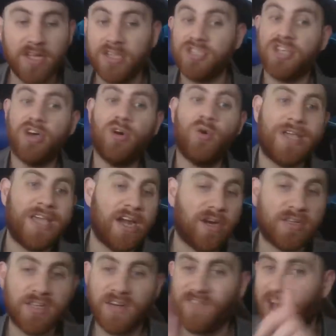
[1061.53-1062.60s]
So
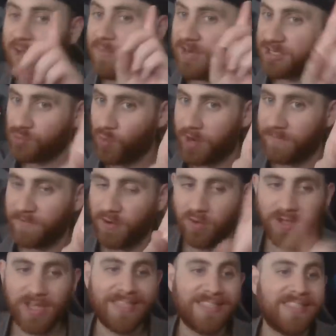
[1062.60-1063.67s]
character development is one
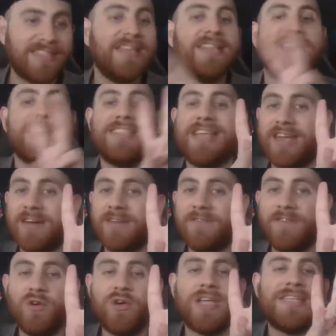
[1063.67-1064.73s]
focus. The
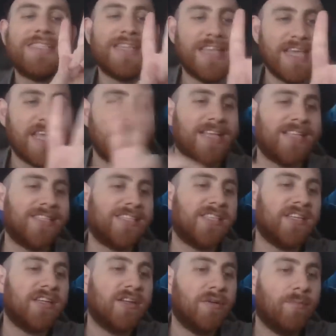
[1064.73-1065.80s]
second focus
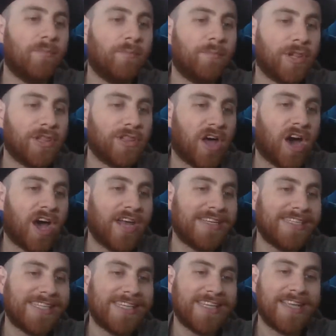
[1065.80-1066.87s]
is
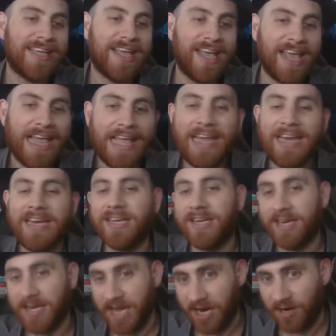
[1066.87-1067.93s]
plot and
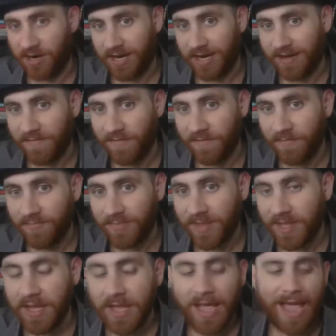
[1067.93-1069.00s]
narrative.
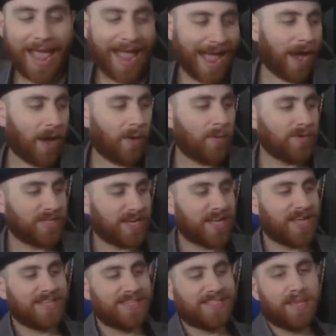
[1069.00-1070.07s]
How
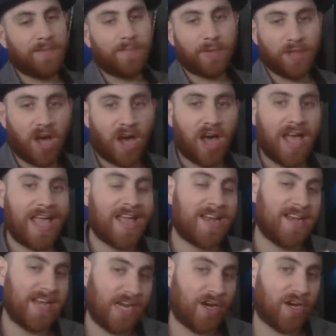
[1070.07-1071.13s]
does the plot
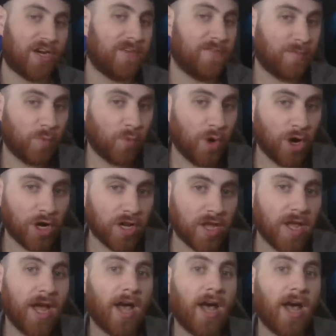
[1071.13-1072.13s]
and narrative work